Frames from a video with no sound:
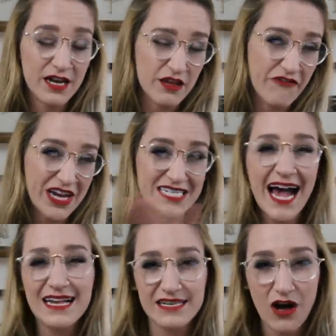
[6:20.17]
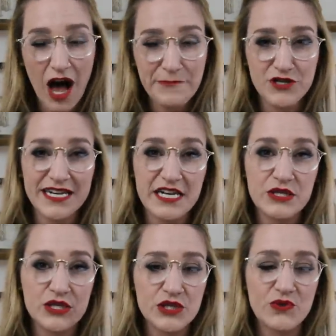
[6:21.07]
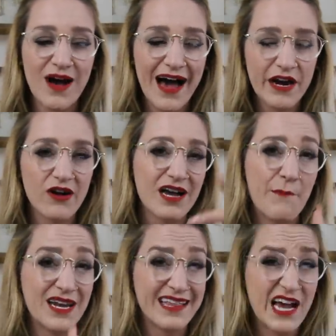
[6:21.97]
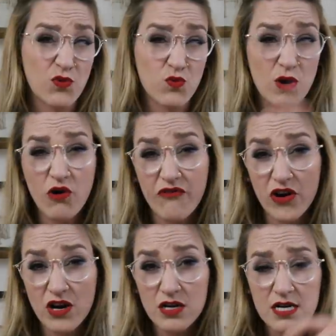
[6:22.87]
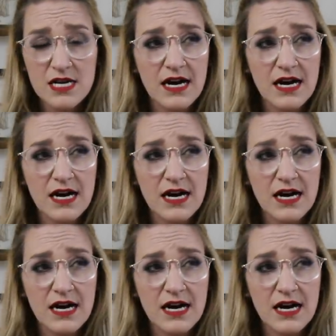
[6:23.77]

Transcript: Another fantastic option is to hire a company like Rover.